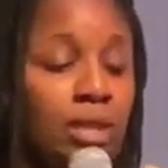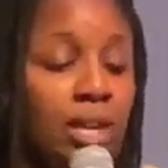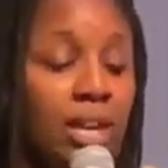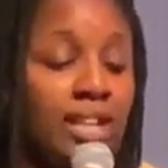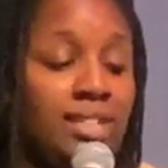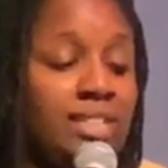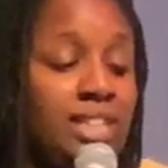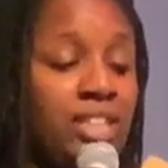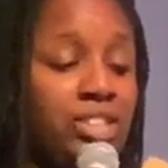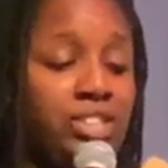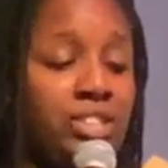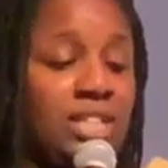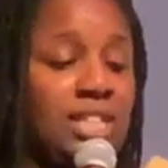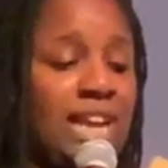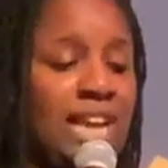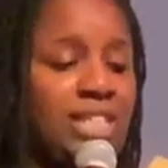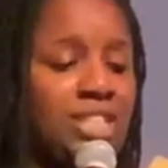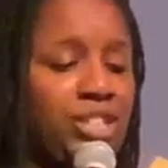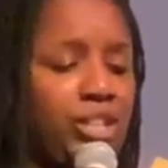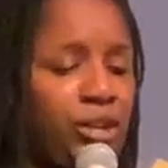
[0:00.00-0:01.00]

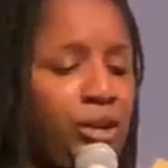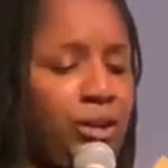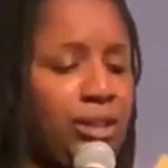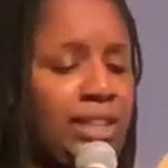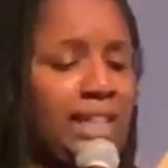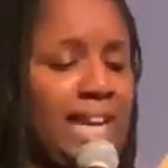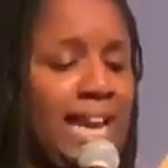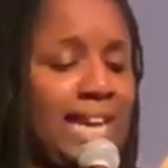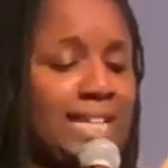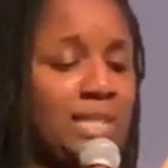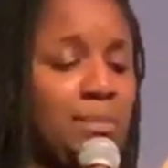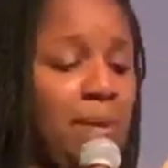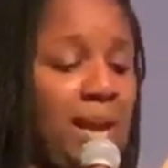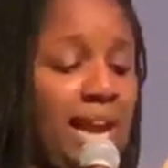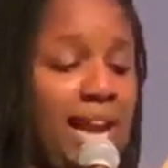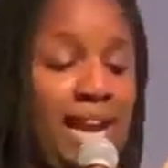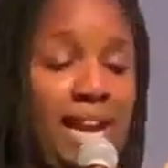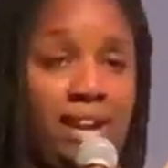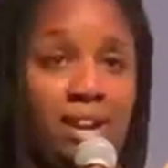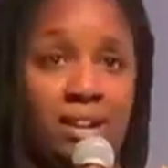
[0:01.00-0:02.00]
Addiction as curly as
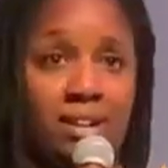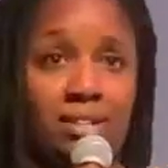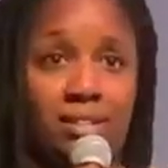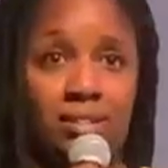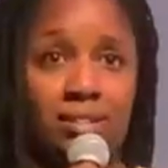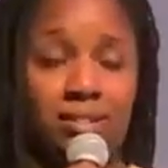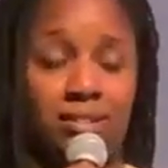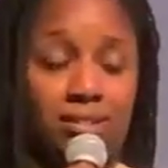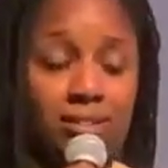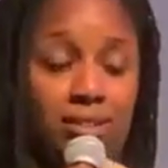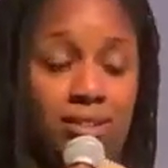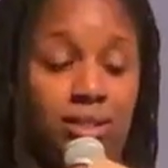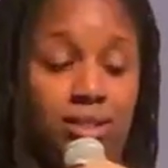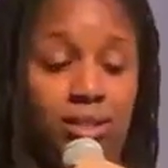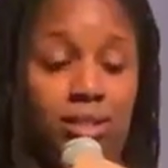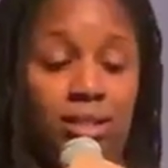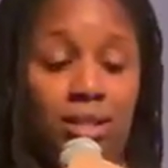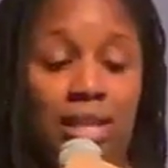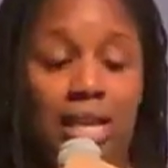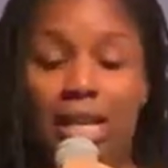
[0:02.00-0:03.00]
my hair.
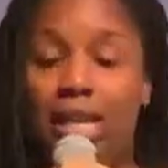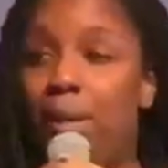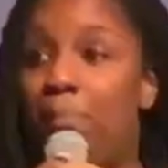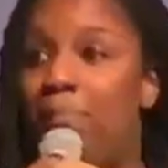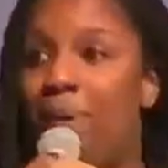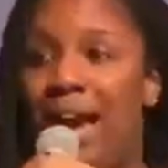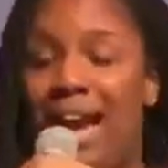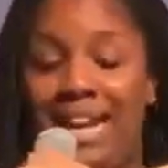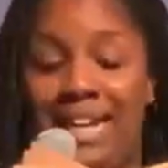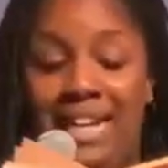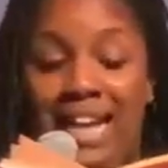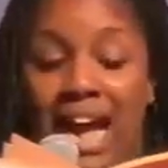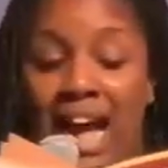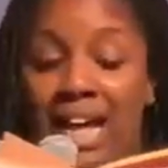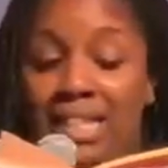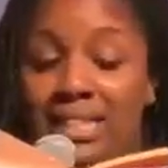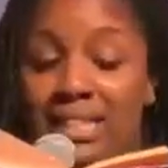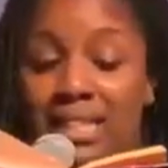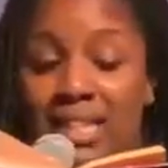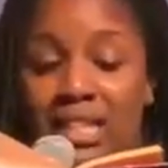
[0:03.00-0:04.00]
Combined
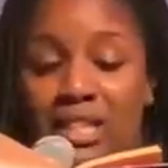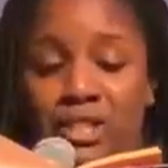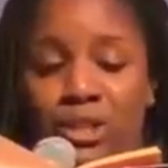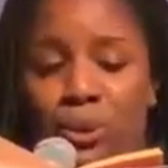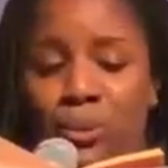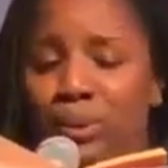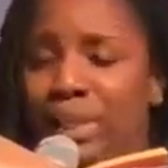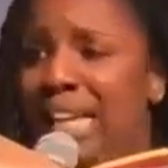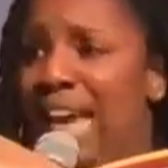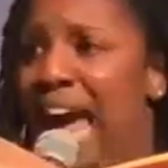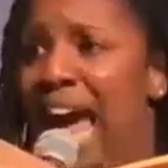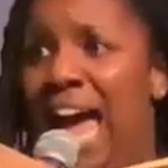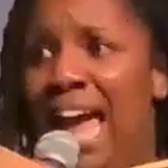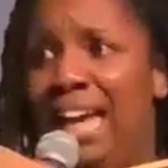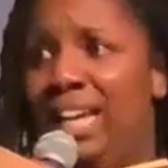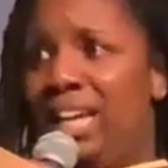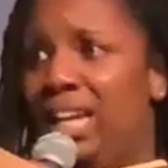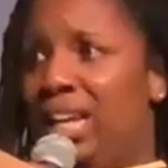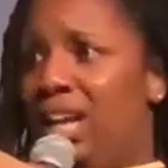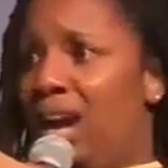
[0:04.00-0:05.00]
consonants only
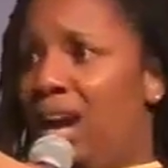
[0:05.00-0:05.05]
I could